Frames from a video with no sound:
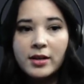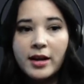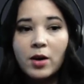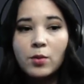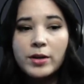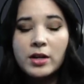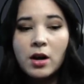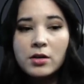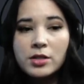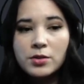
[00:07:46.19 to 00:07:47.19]
Now, we can
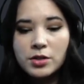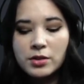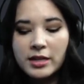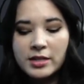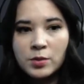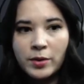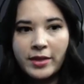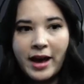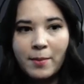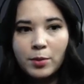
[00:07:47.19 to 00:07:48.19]
also do this with
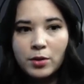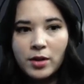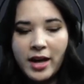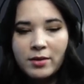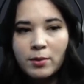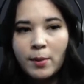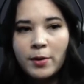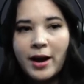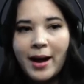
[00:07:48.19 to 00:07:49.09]
apple, and remember,